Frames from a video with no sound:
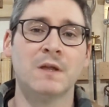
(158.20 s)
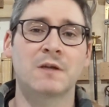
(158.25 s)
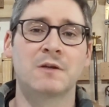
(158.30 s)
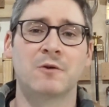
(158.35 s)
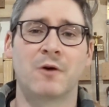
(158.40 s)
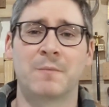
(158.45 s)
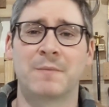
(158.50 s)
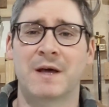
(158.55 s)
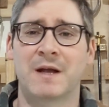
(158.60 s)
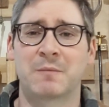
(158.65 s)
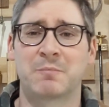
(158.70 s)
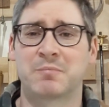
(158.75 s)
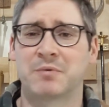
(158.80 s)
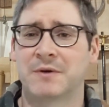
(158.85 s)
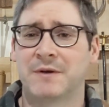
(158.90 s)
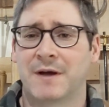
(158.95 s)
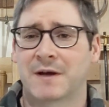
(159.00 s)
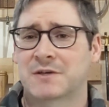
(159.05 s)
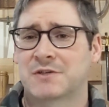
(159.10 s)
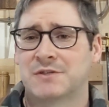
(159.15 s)
I'm not a
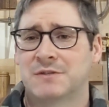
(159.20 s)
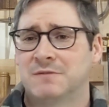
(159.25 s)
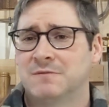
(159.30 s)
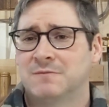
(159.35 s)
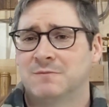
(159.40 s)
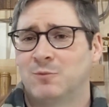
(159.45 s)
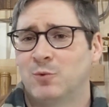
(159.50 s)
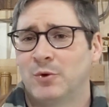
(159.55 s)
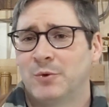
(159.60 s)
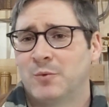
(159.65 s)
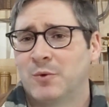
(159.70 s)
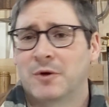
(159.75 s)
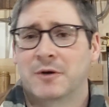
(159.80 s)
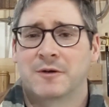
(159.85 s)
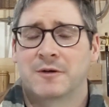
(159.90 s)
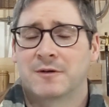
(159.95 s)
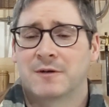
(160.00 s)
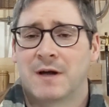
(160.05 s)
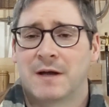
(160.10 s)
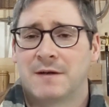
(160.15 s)
production
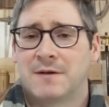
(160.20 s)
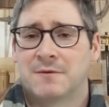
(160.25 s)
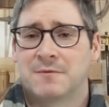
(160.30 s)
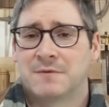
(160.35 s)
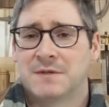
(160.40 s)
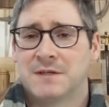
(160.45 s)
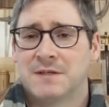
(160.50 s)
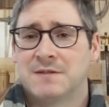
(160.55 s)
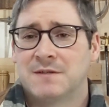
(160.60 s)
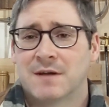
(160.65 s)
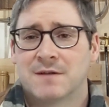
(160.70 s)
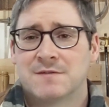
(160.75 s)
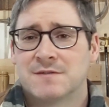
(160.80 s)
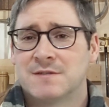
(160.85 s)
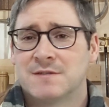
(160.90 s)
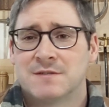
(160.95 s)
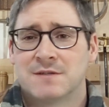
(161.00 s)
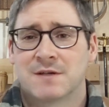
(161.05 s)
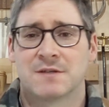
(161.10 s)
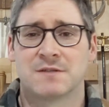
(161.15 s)
woodworker. I don't need
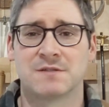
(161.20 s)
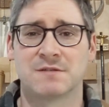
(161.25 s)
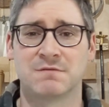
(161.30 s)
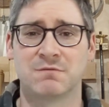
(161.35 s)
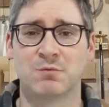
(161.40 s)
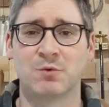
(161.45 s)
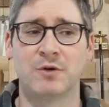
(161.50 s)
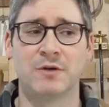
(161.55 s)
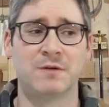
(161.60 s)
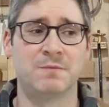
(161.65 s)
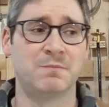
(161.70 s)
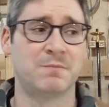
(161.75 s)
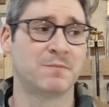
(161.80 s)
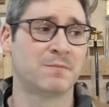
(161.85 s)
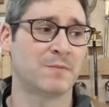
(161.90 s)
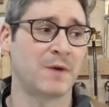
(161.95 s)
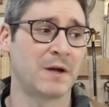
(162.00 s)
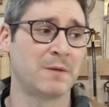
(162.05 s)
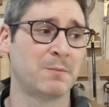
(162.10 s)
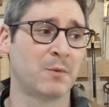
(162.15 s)
tons and tons of wood.
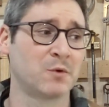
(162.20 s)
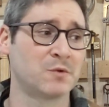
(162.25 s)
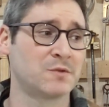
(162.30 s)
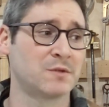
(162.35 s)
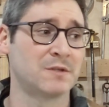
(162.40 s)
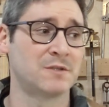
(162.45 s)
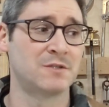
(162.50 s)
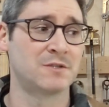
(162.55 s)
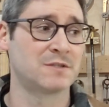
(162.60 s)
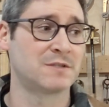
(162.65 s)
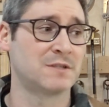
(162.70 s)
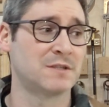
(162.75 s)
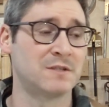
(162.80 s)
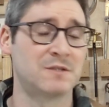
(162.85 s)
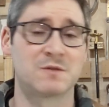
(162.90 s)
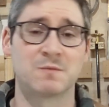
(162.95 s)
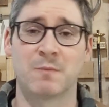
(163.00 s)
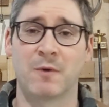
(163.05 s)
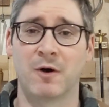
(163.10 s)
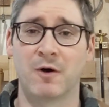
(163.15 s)
I mostly just
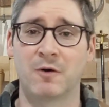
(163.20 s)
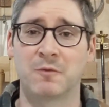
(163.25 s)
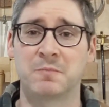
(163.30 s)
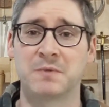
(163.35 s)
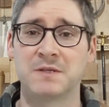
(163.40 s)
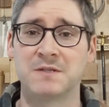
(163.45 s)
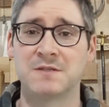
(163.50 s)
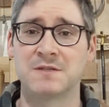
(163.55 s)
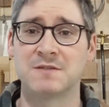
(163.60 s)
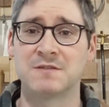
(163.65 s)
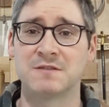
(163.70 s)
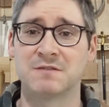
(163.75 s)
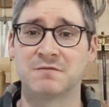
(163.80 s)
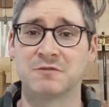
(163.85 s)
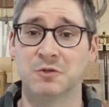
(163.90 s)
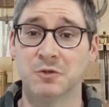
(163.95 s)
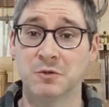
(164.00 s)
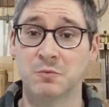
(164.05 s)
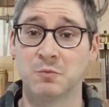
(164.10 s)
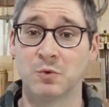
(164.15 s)
need small pieces
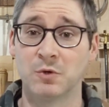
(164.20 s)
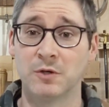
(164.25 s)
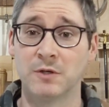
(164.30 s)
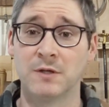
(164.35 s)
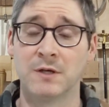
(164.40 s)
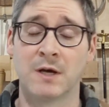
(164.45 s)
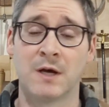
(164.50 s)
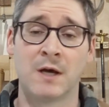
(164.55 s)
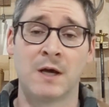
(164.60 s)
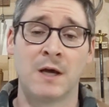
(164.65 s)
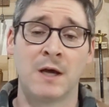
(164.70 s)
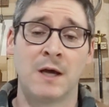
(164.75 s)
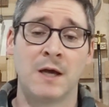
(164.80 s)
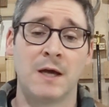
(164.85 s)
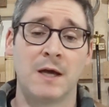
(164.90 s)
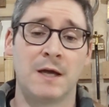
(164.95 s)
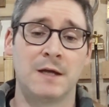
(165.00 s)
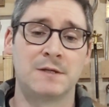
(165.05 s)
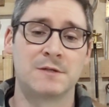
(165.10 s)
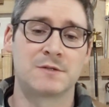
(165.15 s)
of good wood.
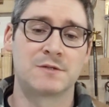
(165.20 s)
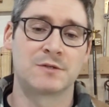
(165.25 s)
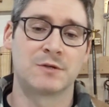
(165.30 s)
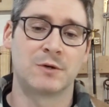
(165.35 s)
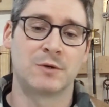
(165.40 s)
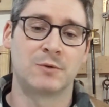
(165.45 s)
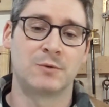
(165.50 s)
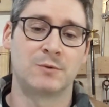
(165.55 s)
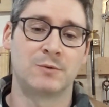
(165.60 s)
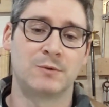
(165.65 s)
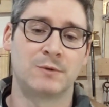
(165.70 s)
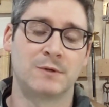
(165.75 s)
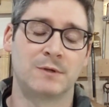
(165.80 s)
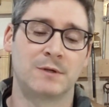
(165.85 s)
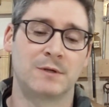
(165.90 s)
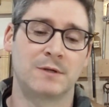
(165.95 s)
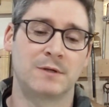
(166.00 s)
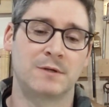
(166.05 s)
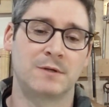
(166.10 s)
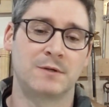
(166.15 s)
And so
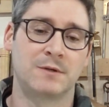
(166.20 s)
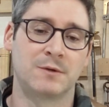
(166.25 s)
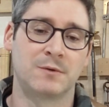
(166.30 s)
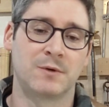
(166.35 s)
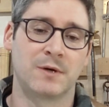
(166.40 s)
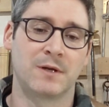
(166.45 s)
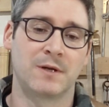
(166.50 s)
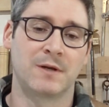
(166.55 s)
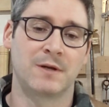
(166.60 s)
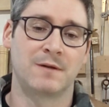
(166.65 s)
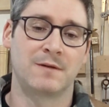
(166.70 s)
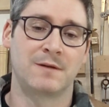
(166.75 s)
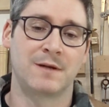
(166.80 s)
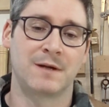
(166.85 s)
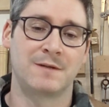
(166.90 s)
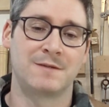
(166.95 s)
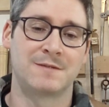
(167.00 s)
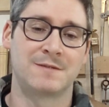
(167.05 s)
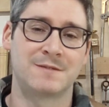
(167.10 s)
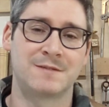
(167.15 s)

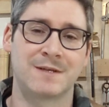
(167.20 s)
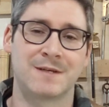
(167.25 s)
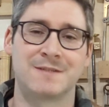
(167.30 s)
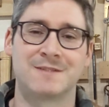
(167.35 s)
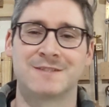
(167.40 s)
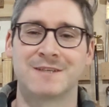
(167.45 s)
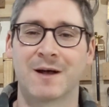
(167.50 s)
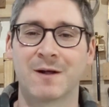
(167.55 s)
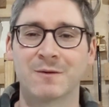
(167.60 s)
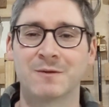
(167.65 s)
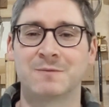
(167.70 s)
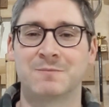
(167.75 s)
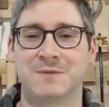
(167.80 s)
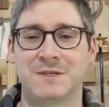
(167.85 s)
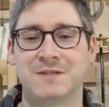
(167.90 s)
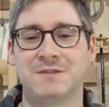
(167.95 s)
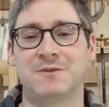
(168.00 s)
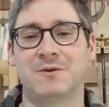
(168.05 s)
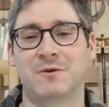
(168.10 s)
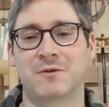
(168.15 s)
I seldom
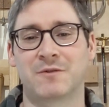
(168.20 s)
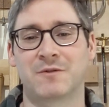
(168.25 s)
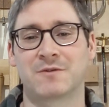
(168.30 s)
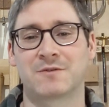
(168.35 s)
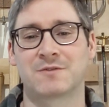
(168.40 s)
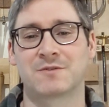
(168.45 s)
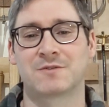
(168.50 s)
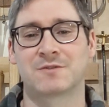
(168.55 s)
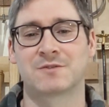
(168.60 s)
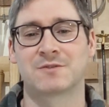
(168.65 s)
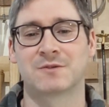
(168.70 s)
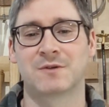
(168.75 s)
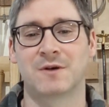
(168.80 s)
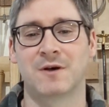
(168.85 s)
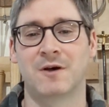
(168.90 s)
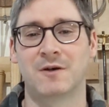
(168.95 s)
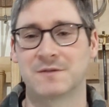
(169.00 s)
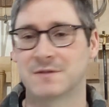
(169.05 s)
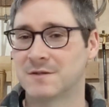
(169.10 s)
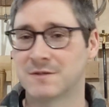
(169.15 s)
need to go
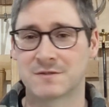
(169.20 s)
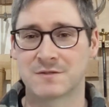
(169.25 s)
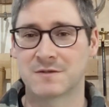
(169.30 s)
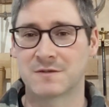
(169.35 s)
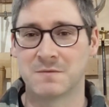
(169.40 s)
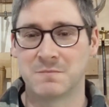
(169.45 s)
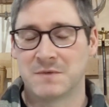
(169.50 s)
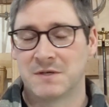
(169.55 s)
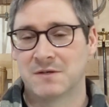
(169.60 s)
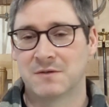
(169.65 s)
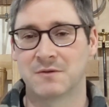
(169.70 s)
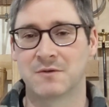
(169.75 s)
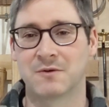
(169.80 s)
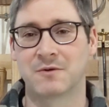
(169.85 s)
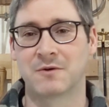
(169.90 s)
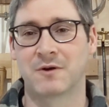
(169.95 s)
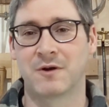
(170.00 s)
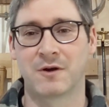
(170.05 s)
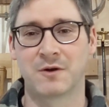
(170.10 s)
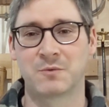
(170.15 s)
to the mill
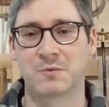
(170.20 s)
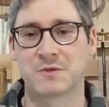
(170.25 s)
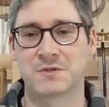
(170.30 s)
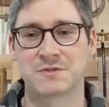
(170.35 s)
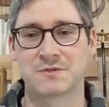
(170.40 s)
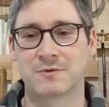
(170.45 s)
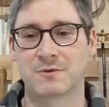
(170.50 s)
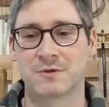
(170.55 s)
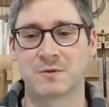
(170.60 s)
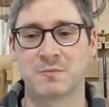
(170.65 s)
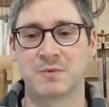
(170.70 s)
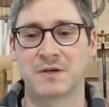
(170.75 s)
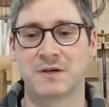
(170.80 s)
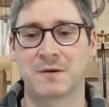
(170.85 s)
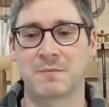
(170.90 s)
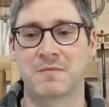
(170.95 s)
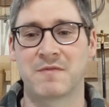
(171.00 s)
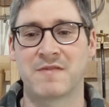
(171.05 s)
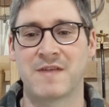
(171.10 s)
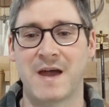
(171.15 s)
or a hardware store to pick
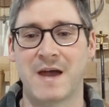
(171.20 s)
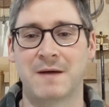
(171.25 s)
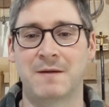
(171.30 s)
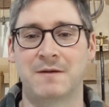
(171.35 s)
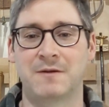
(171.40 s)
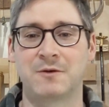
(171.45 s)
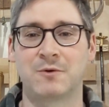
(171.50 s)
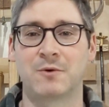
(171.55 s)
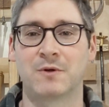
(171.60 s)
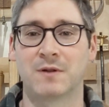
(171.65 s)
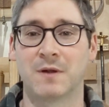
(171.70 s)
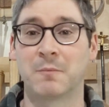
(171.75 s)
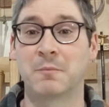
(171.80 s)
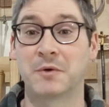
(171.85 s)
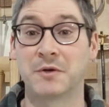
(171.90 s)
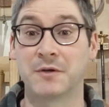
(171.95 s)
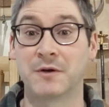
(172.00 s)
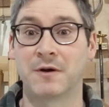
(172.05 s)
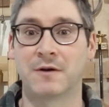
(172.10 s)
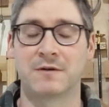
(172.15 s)
up that, a
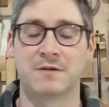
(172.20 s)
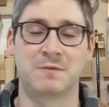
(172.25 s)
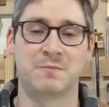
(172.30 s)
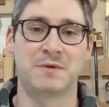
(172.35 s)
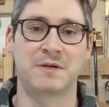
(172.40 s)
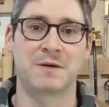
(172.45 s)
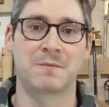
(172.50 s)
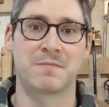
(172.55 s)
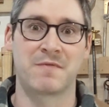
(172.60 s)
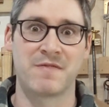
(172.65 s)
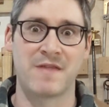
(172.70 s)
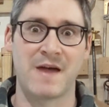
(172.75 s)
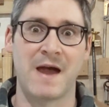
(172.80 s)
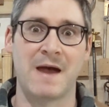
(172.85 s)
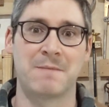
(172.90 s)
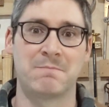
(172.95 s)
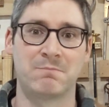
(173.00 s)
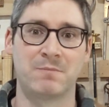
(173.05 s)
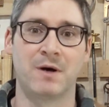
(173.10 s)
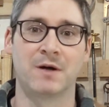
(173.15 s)
lumber yard to pick up
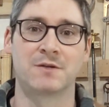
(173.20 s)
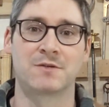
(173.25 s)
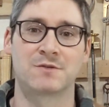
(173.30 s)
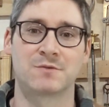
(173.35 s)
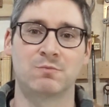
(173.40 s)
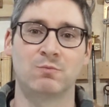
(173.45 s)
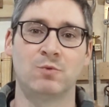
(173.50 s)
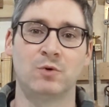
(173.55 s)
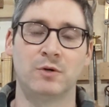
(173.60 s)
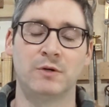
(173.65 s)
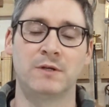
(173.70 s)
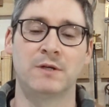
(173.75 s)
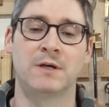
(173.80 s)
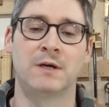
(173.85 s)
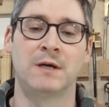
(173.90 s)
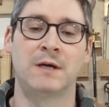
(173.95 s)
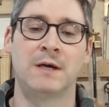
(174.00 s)
that much wood,